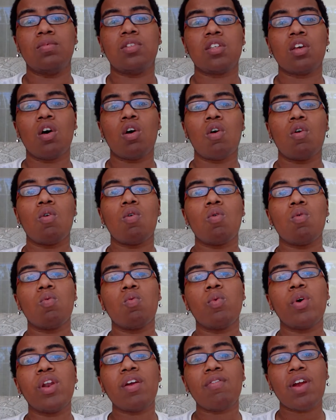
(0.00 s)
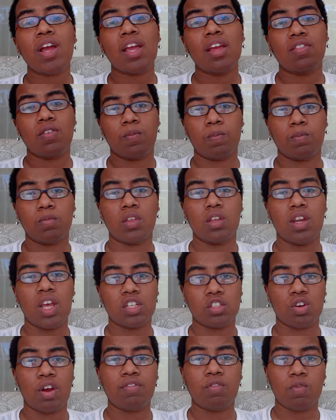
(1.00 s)
So whenever I can get the, the
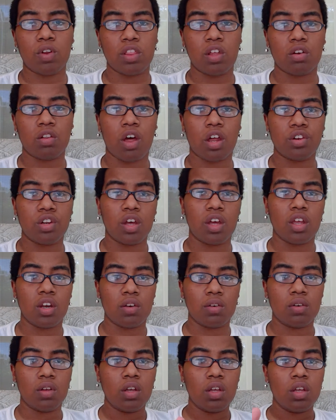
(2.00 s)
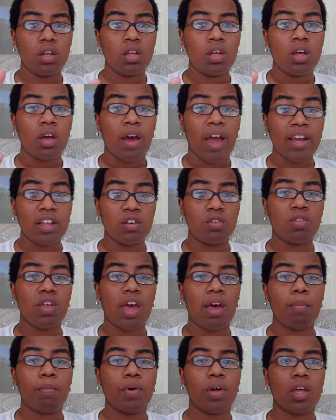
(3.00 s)
next draft of Red Letter Law done, I can do
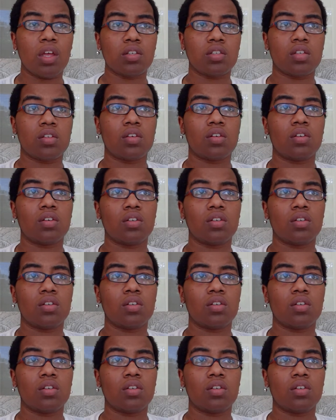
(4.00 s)
that. But